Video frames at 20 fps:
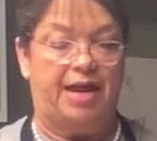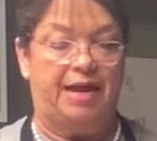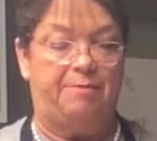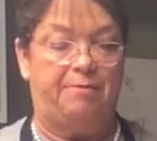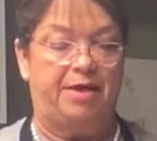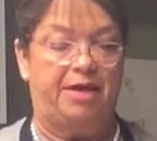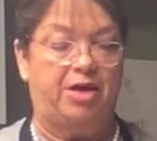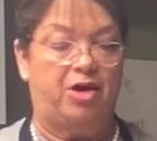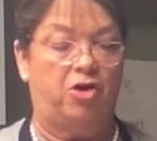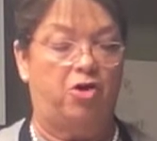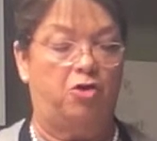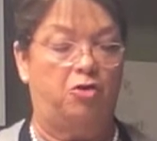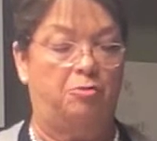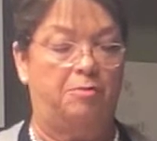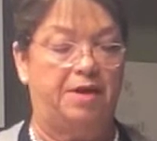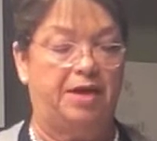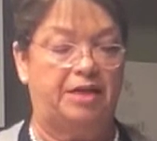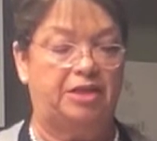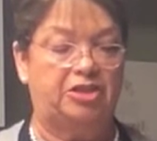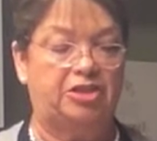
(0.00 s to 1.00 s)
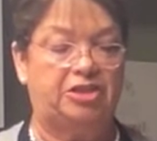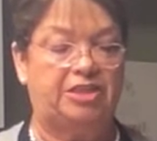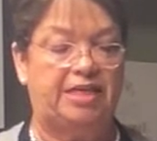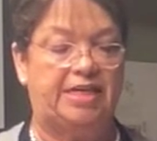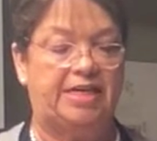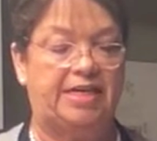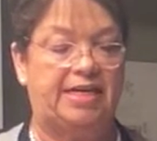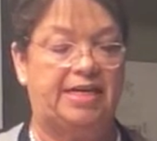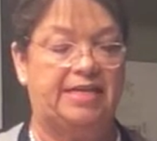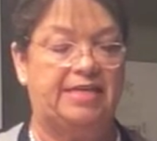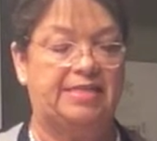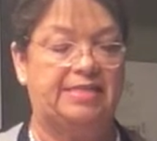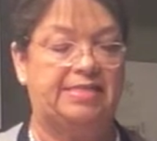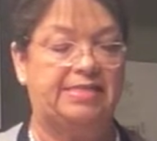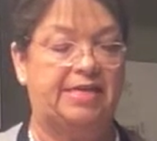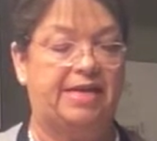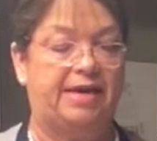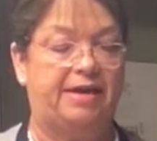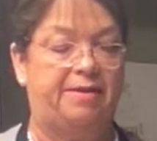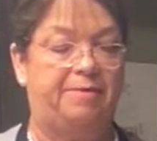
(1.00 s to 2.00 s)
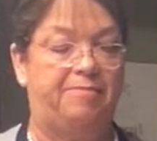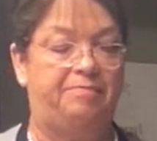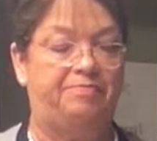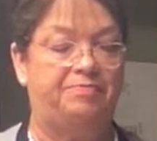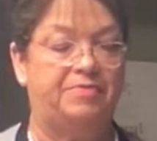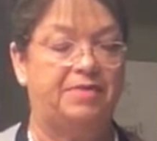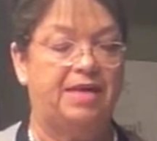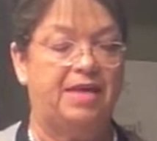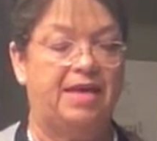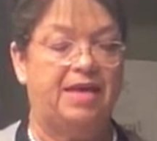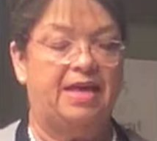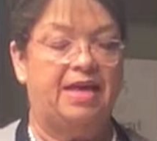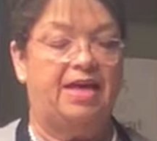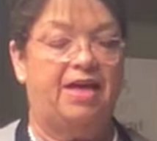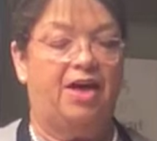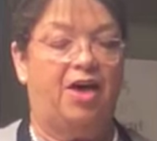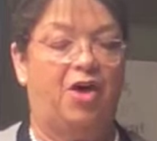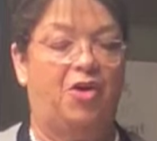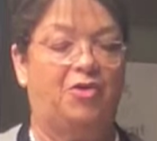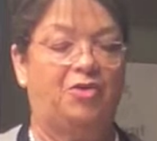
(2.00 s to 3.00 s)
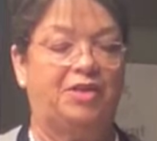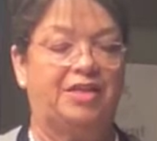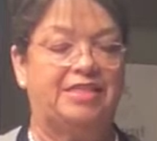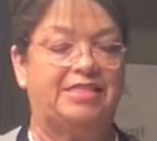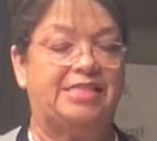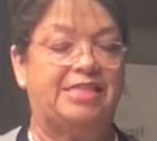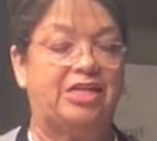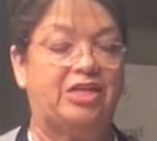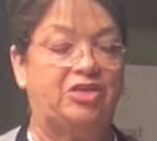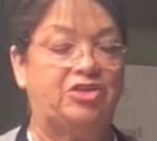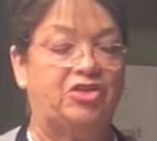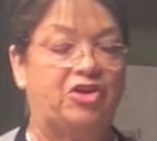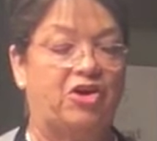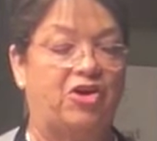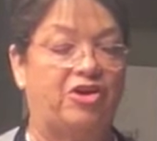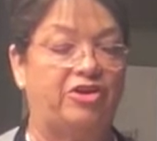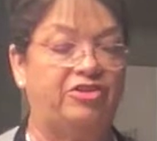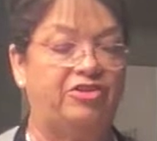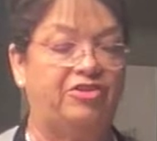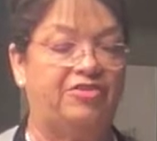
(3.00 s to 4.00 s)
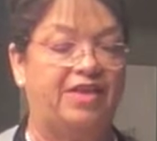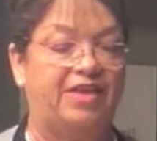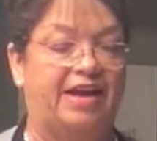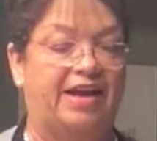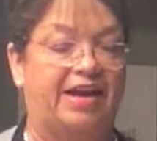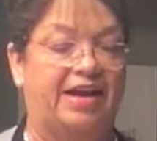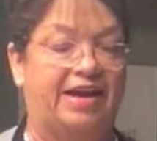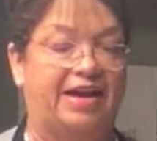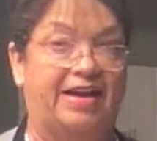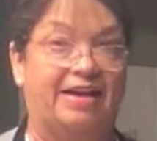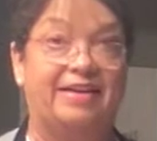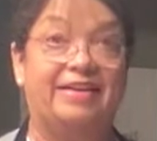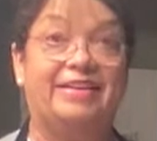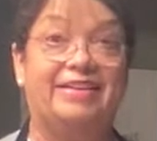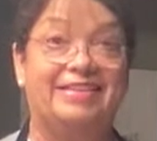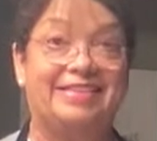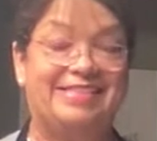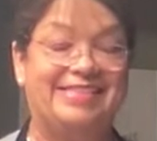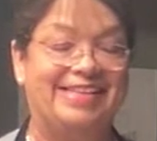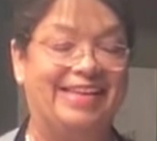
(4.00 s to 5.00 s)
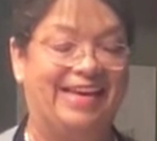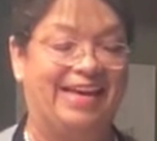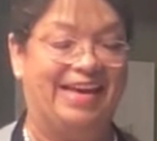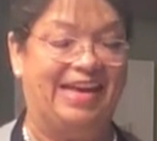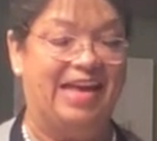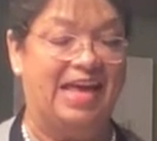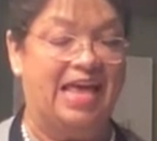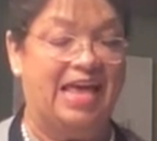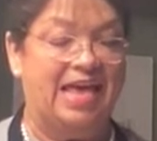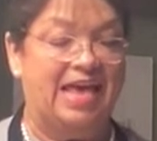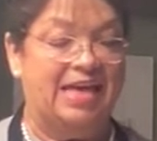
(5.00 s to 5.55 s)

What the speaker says: Amy Coleman. She is a holistic doctor that I see.